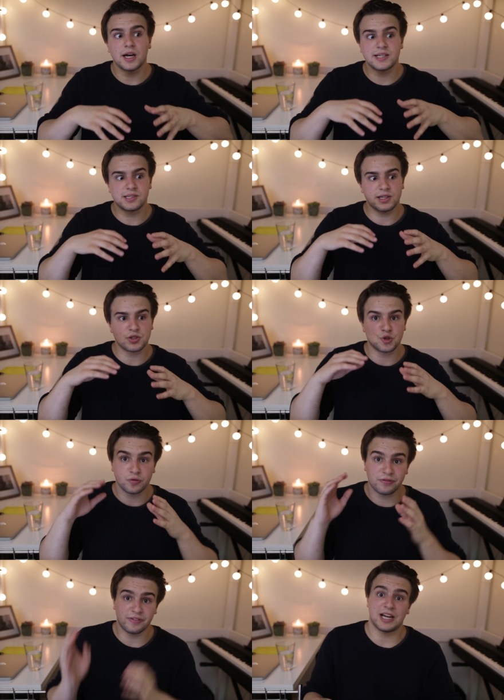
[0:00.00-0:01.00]
I decided
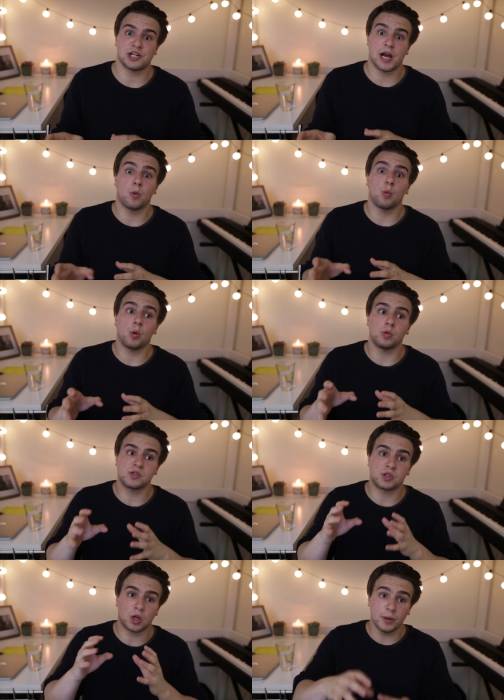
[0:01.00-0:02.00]
to flesh out what
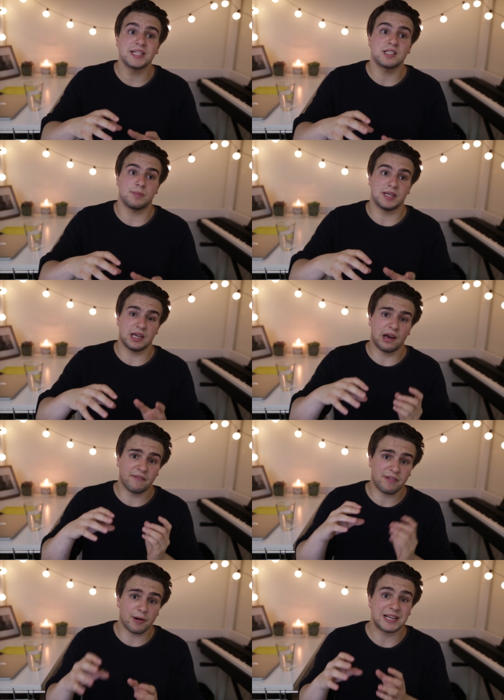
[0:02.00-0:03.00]
was going to be a
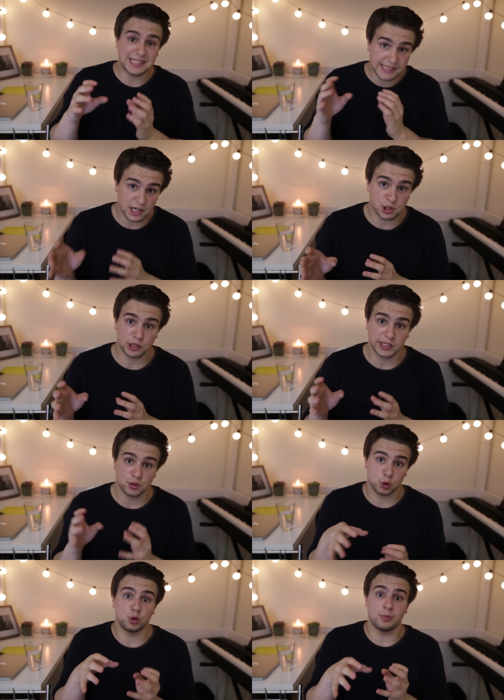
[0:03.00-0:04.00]
very intentionally
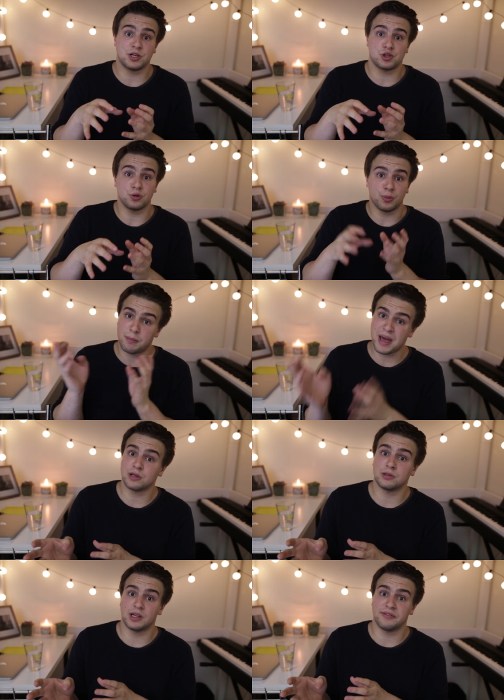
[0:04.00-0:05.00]
two-dimensional
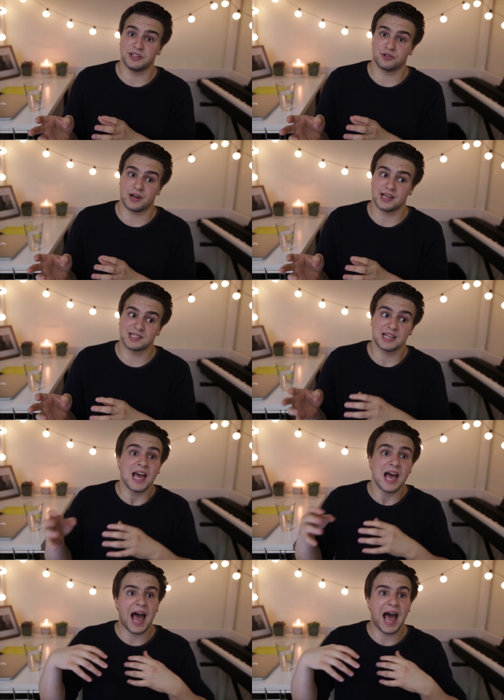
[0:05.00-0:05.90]
male love interest,